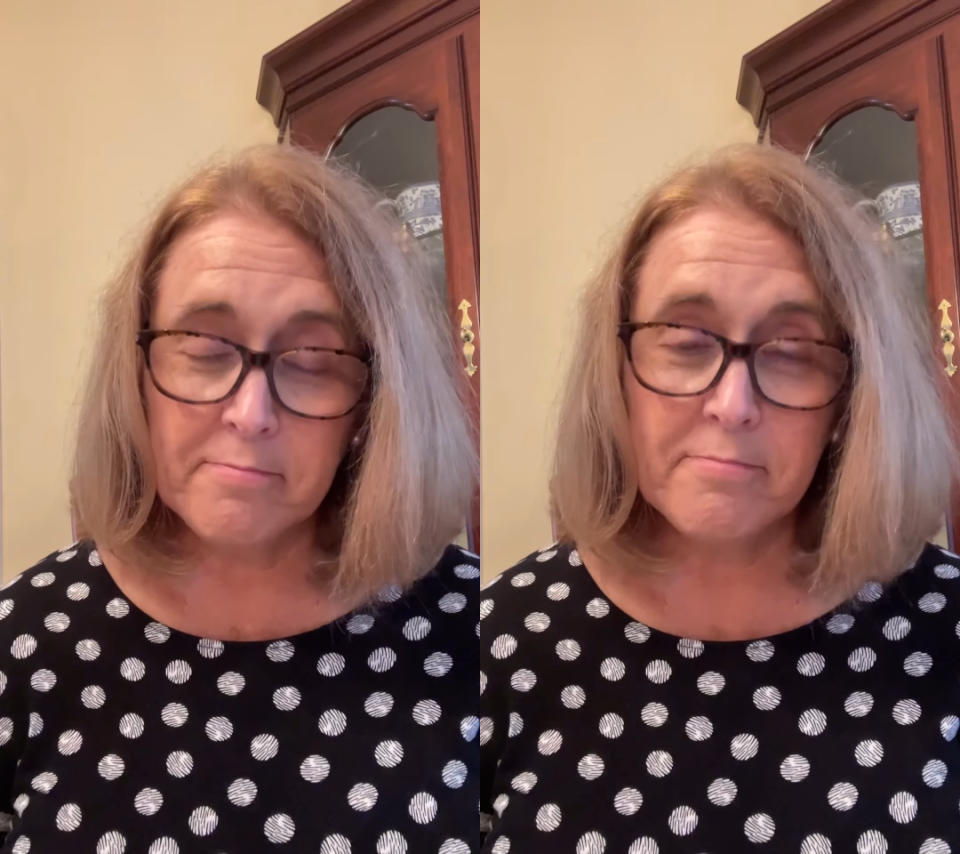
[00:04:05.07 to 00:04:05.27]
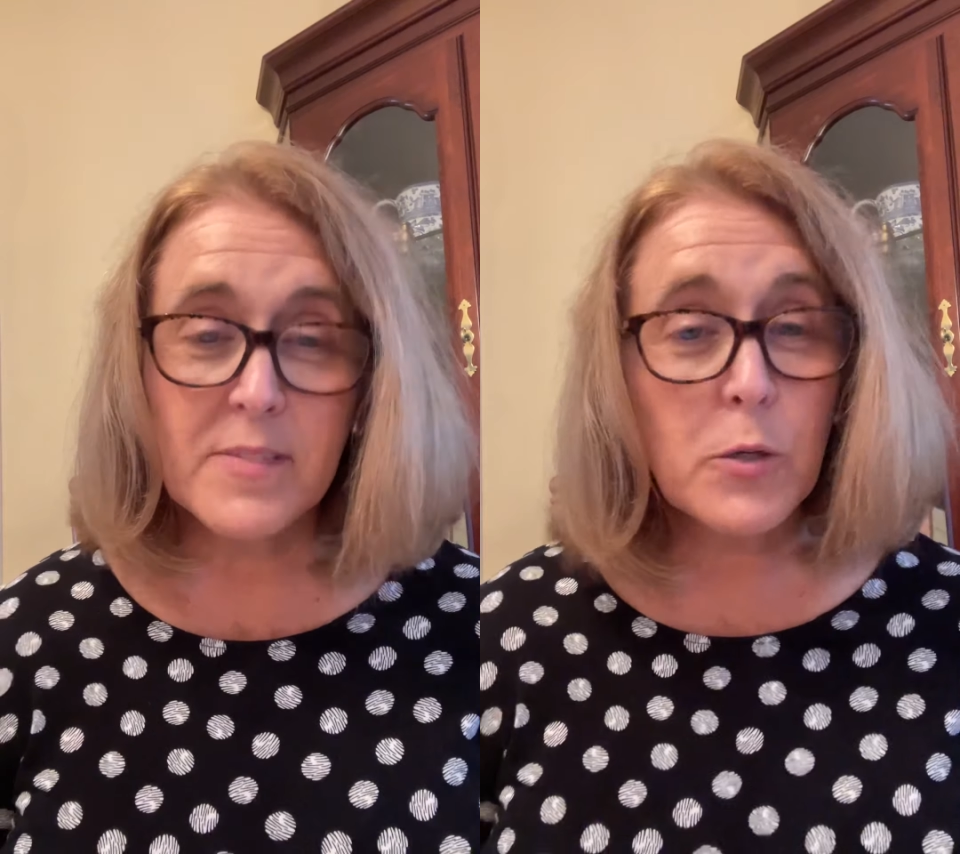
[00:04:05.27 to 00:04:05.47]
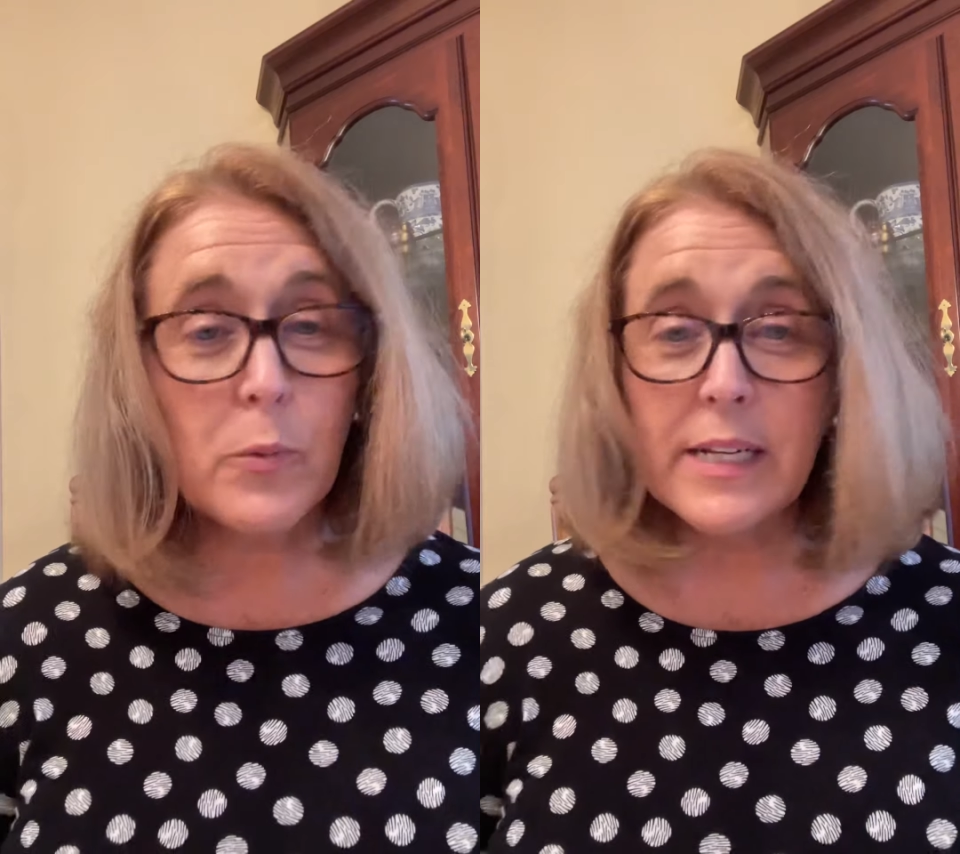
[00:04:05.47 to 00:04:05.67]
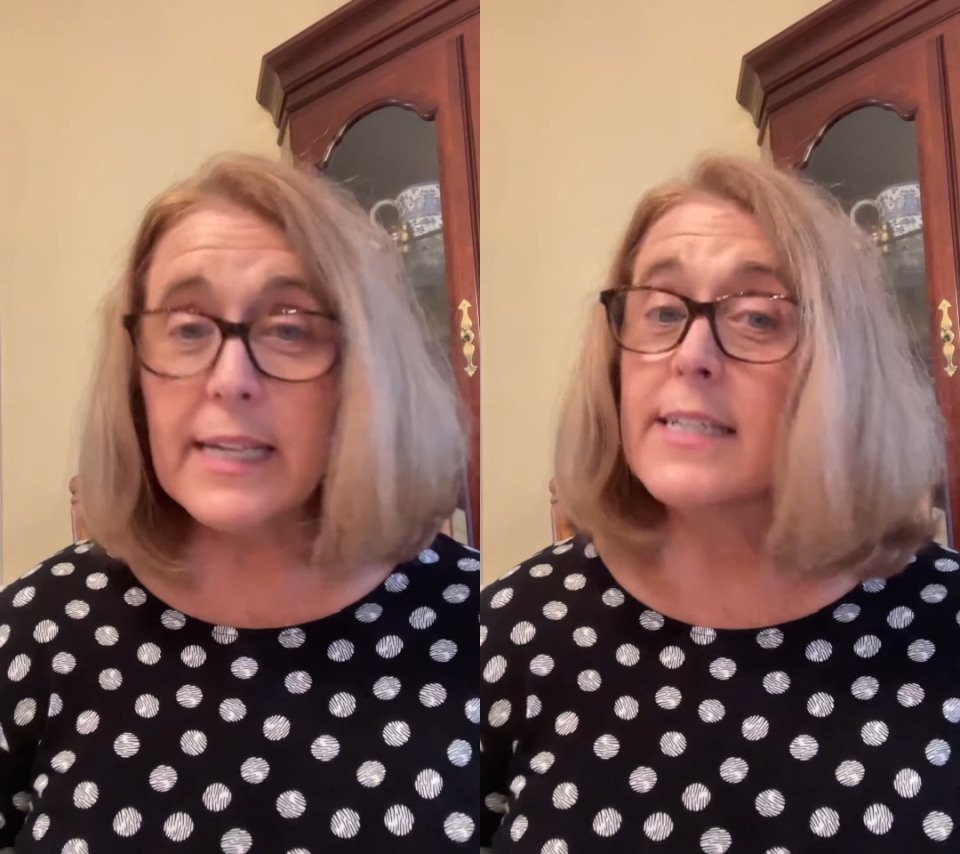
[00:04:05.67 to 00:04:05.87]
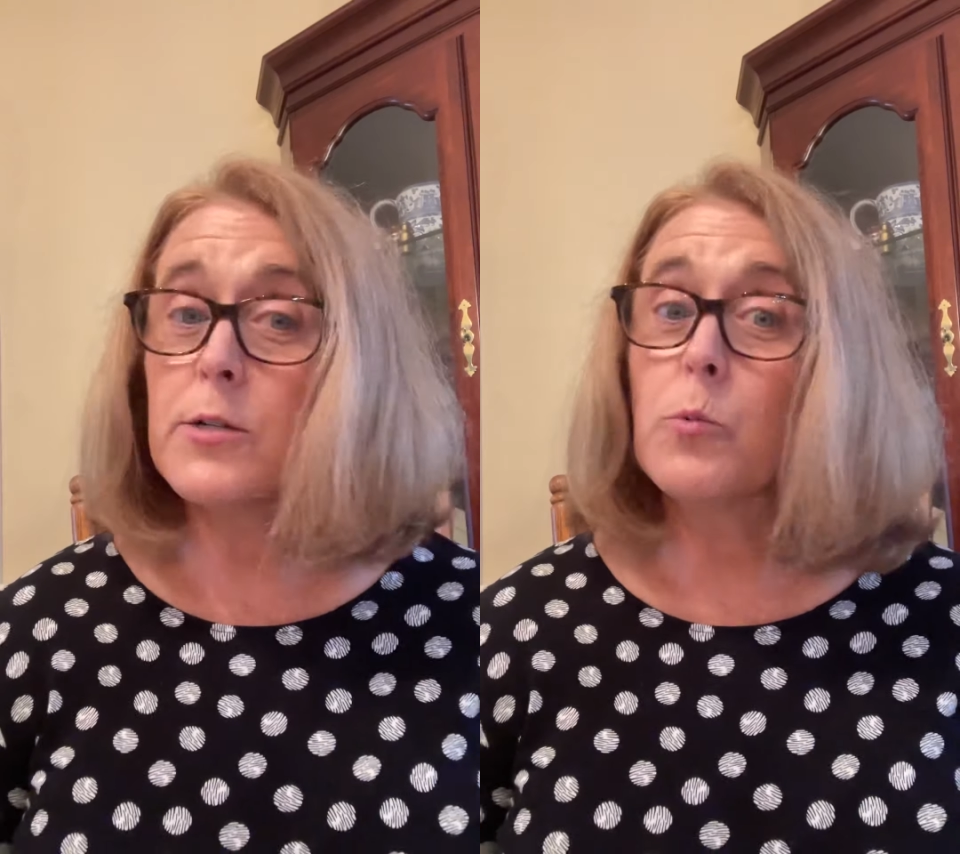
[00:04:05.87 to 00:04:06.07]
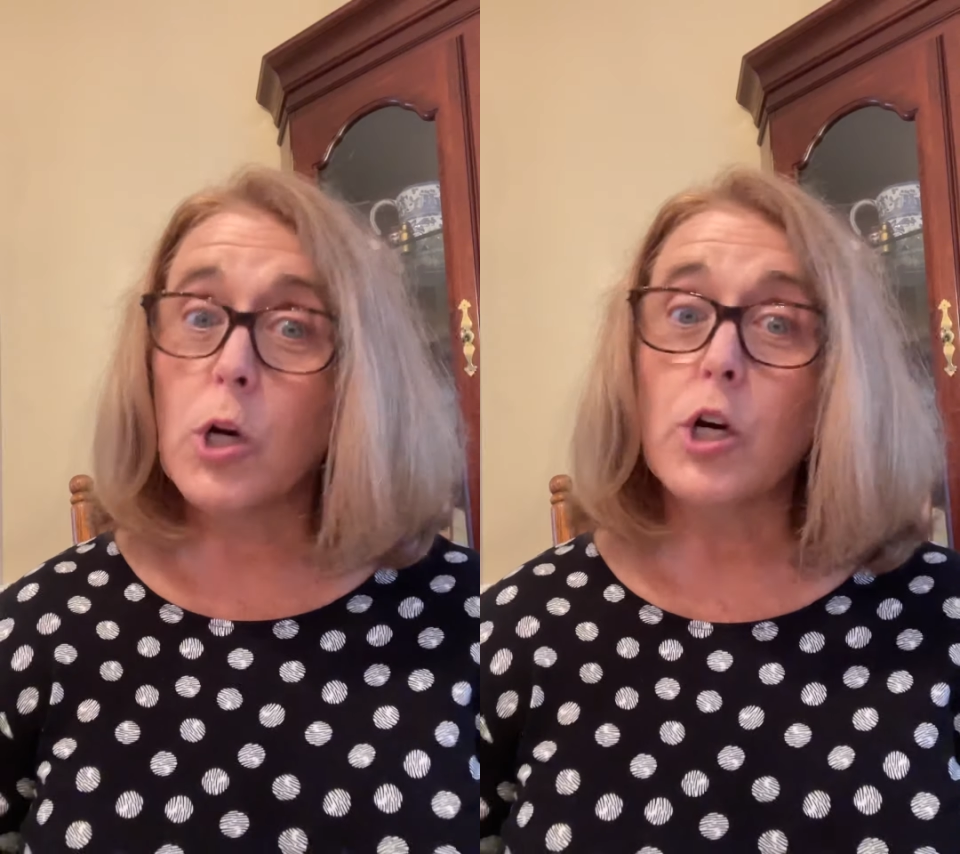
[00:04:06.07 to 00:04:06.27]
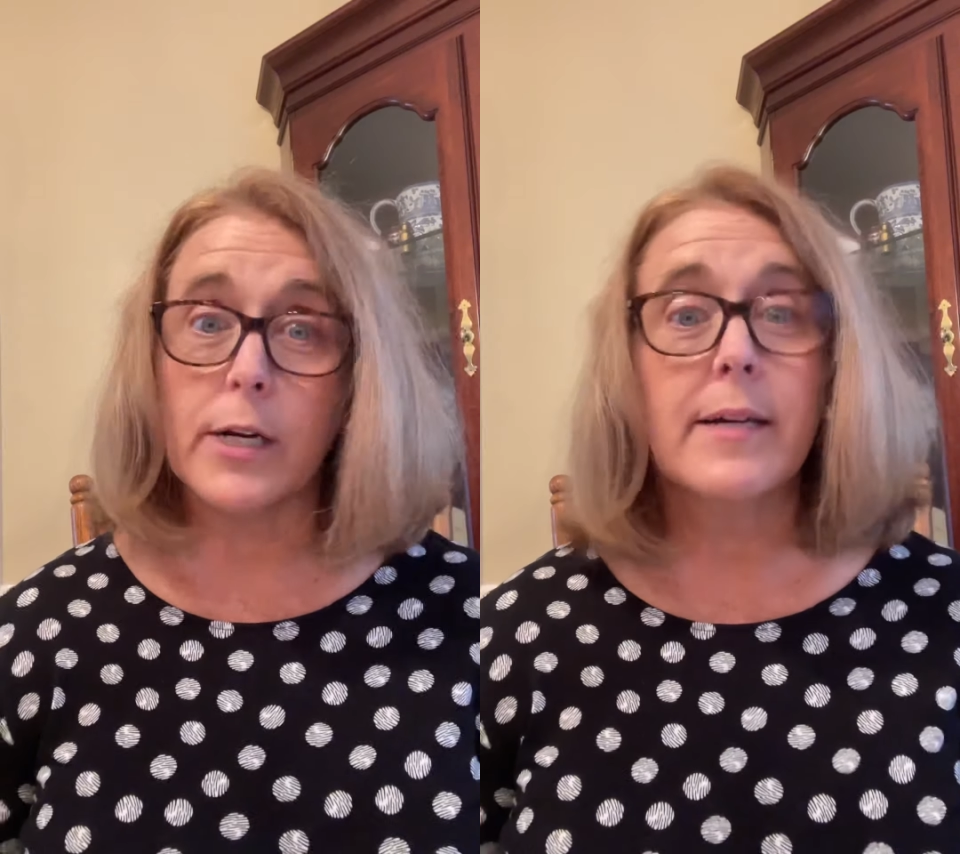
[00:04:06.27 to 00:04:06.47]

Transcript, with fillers: So we need to work